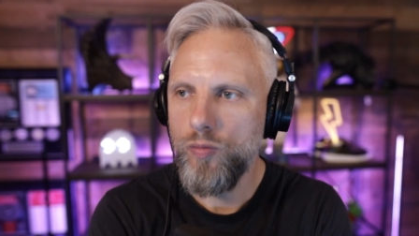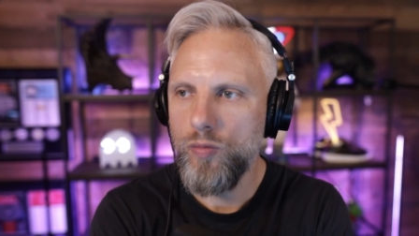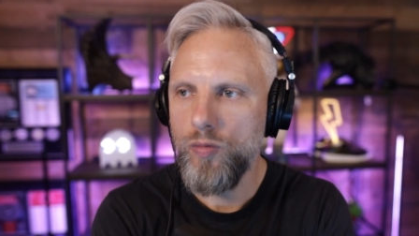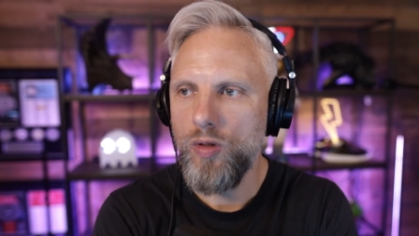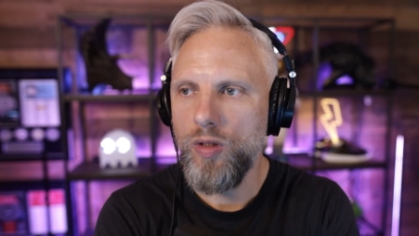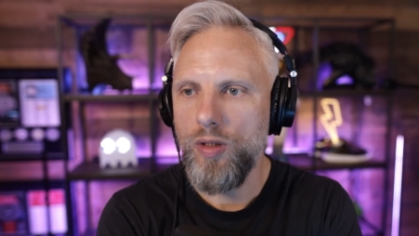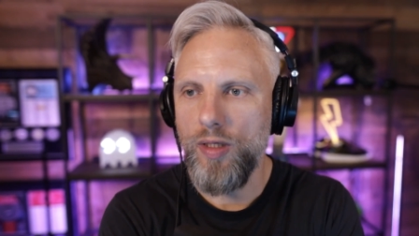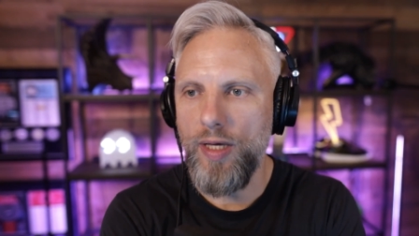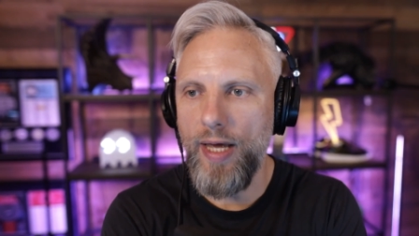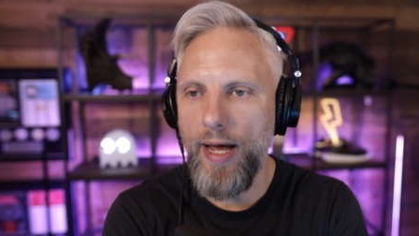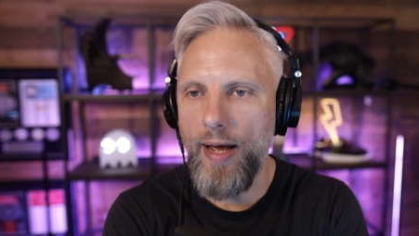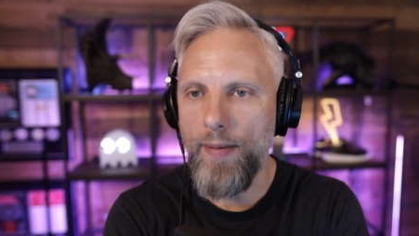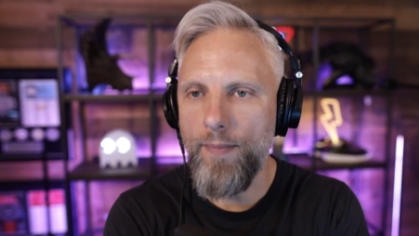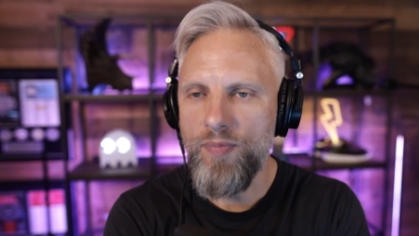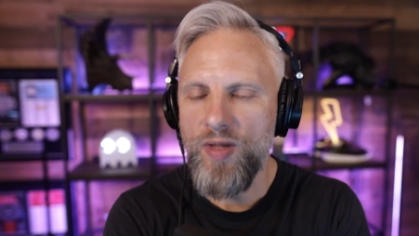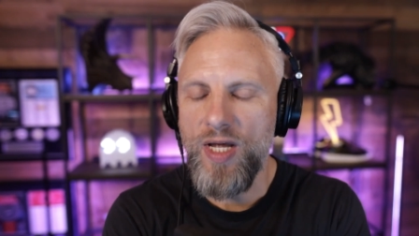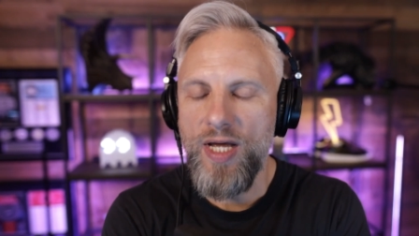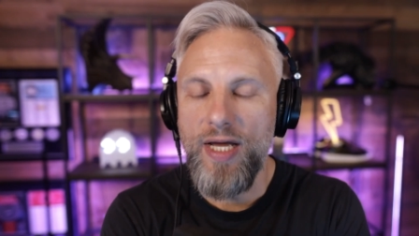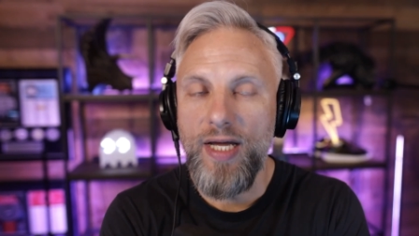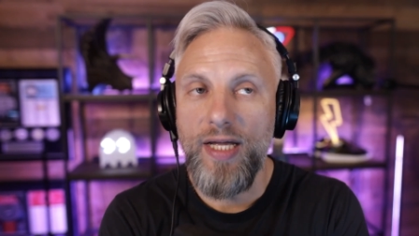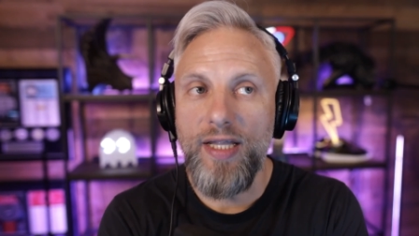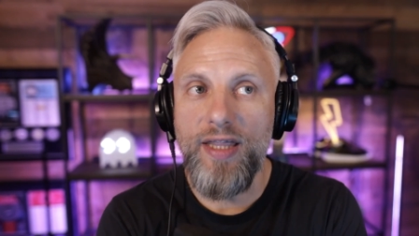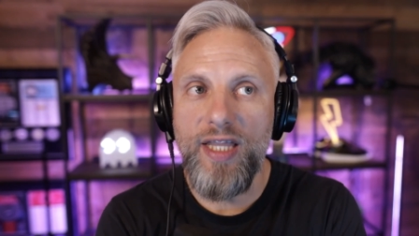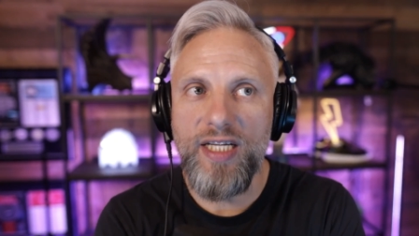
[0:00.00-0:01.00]
Yeah,
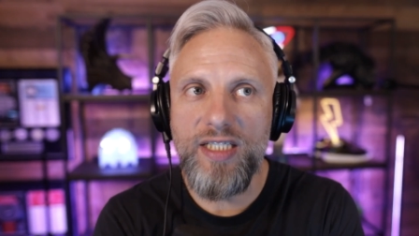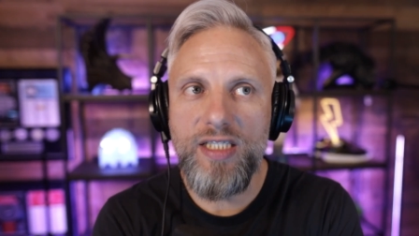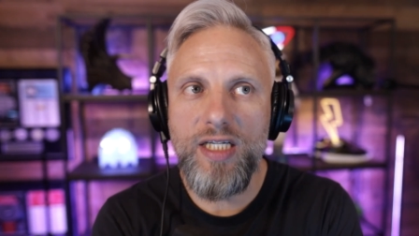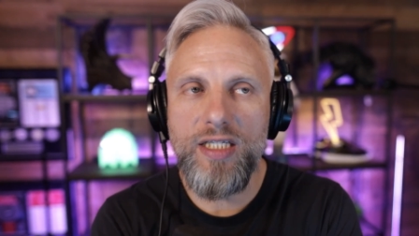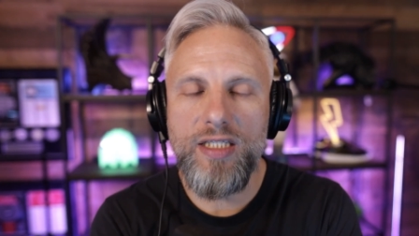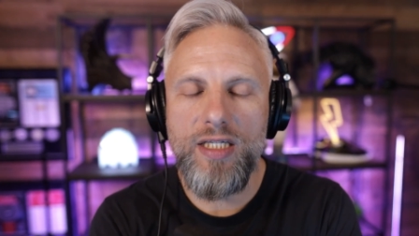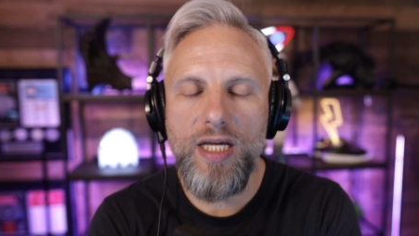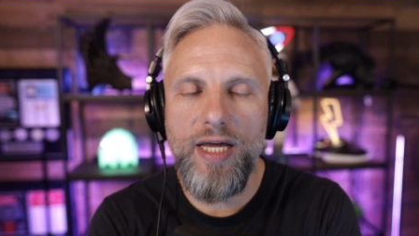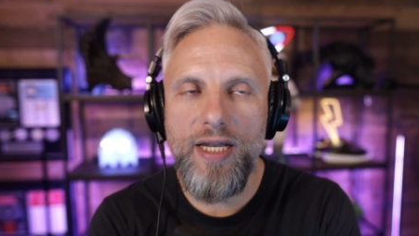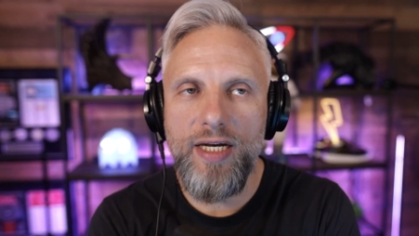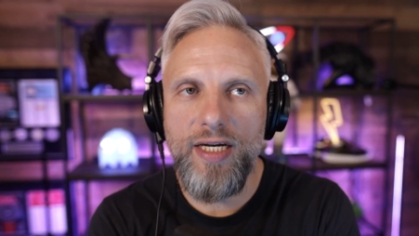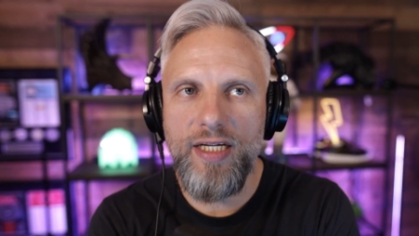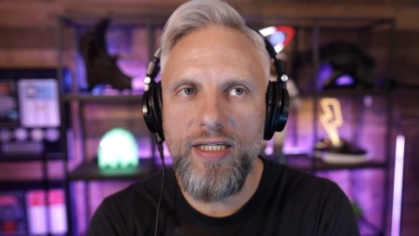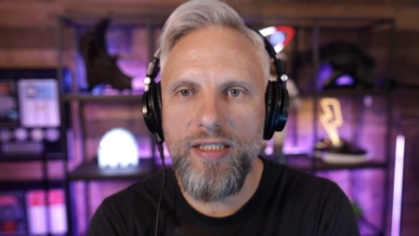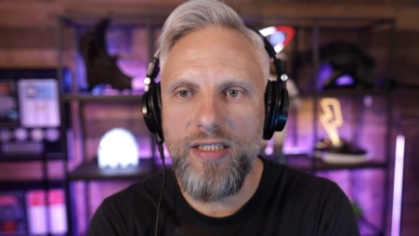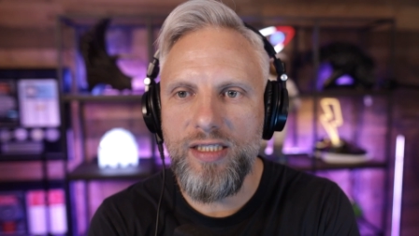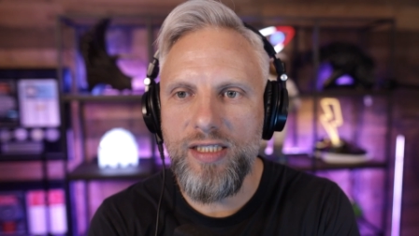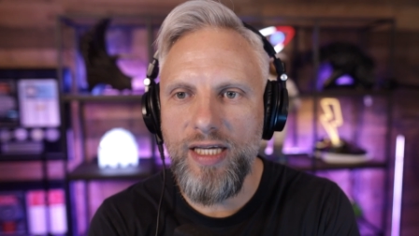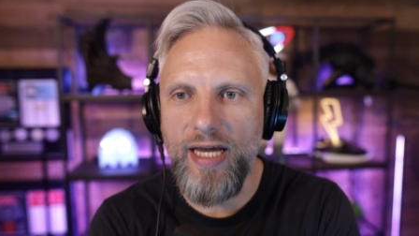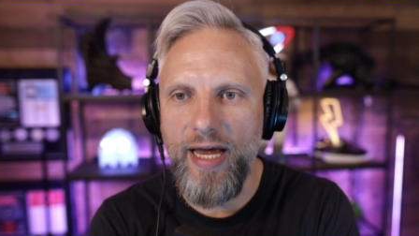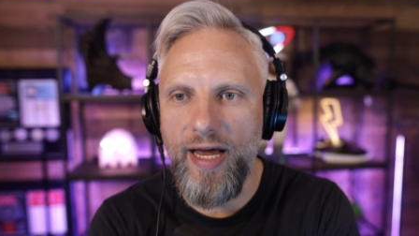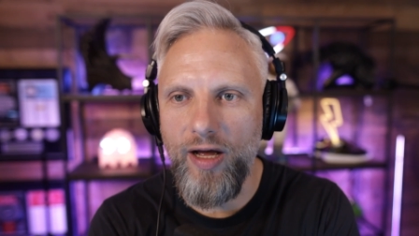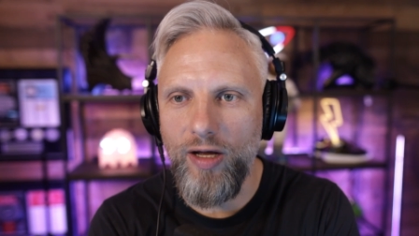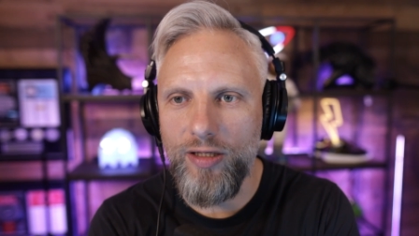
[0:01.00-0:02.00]
this is in
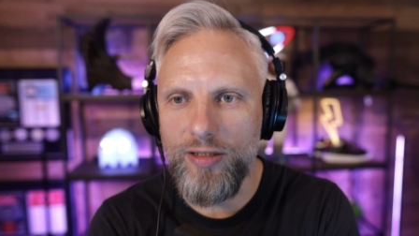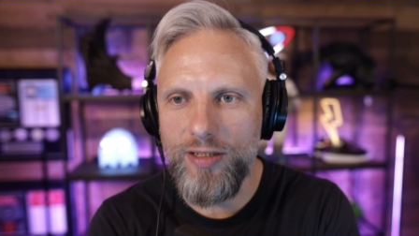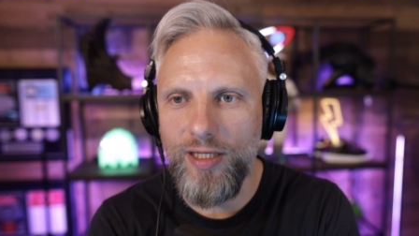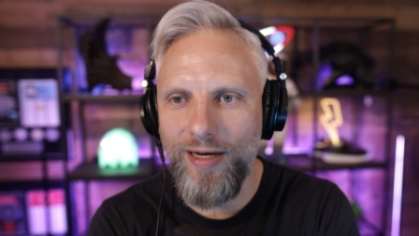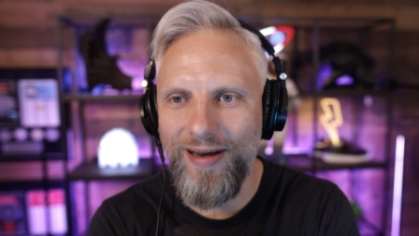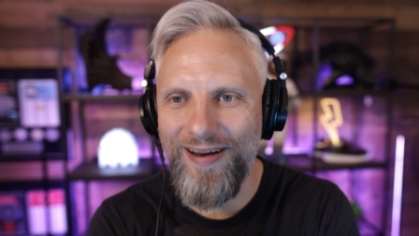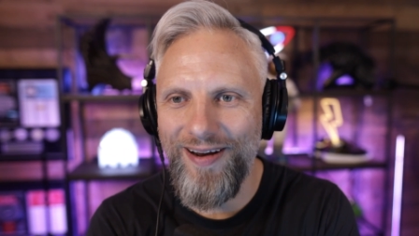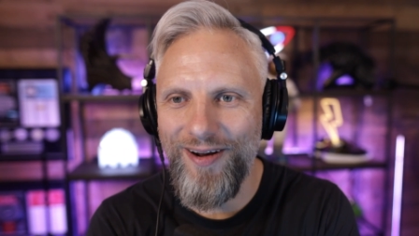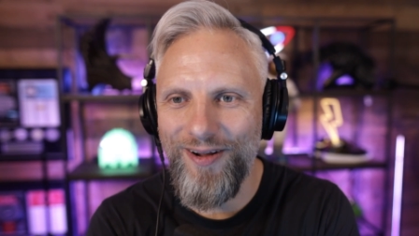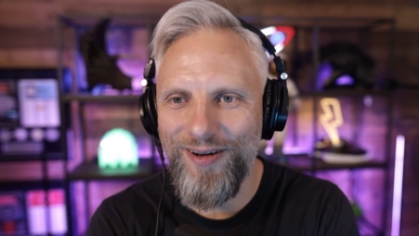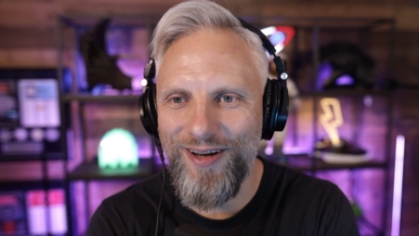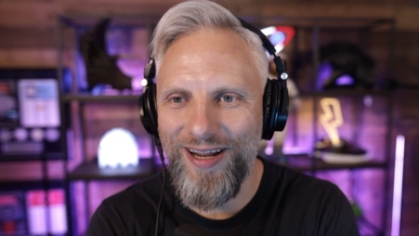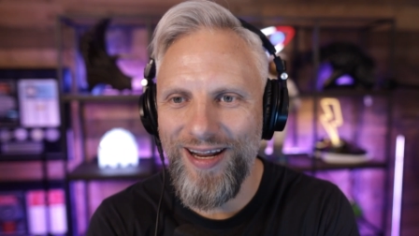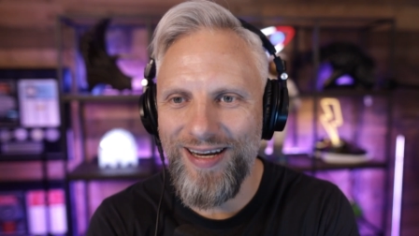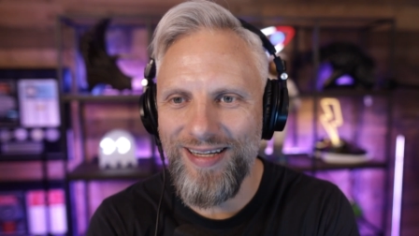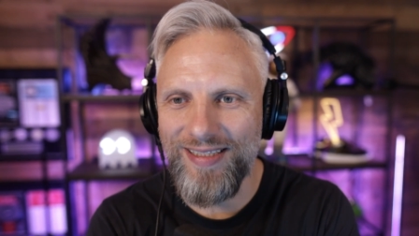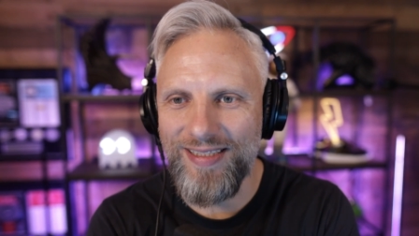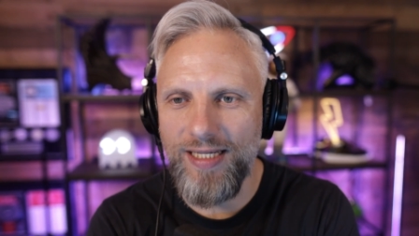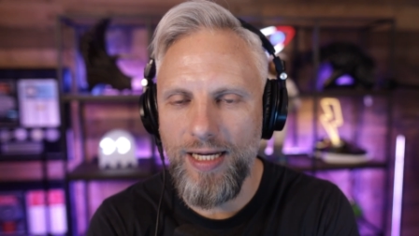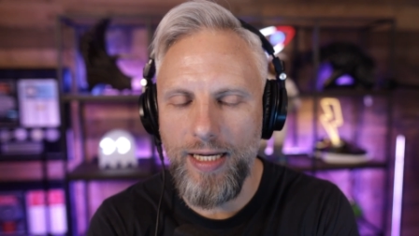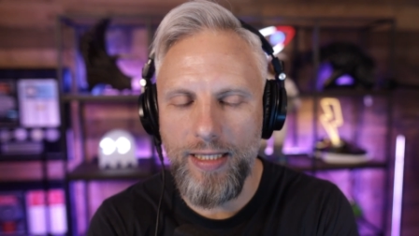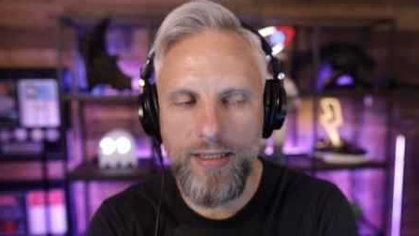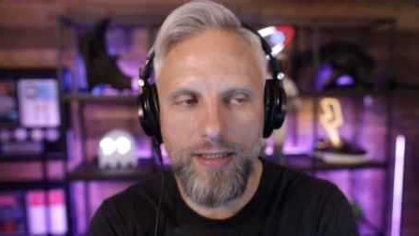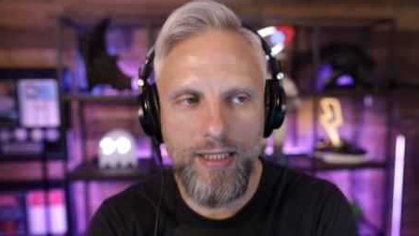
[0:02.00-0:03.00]
sales, and I know
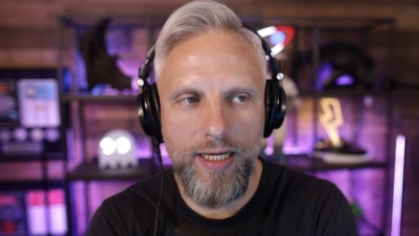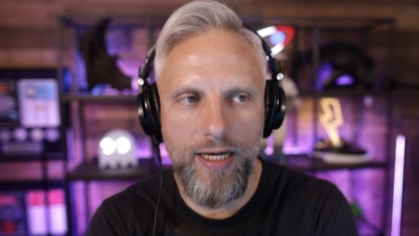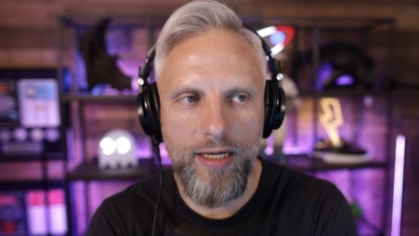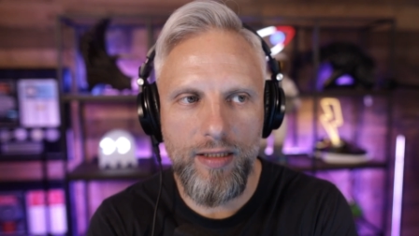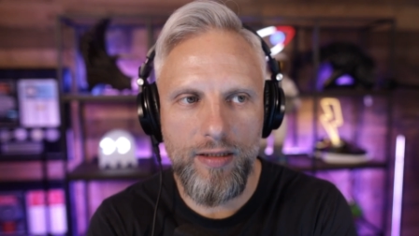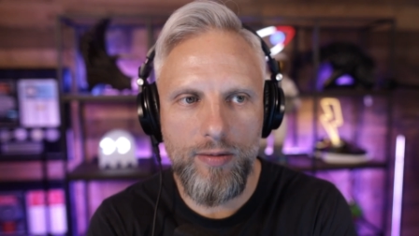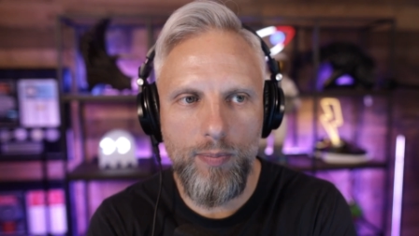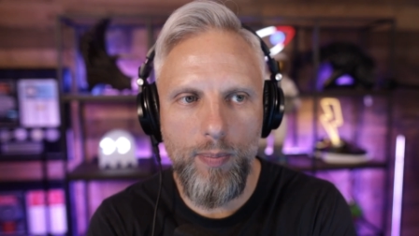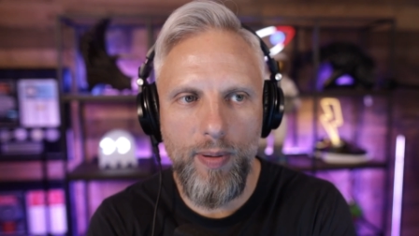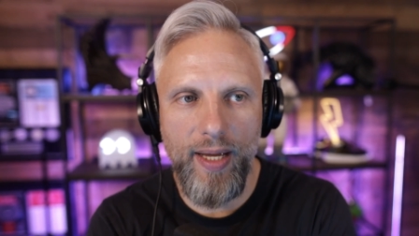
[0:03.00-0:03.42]
dentists hate sales,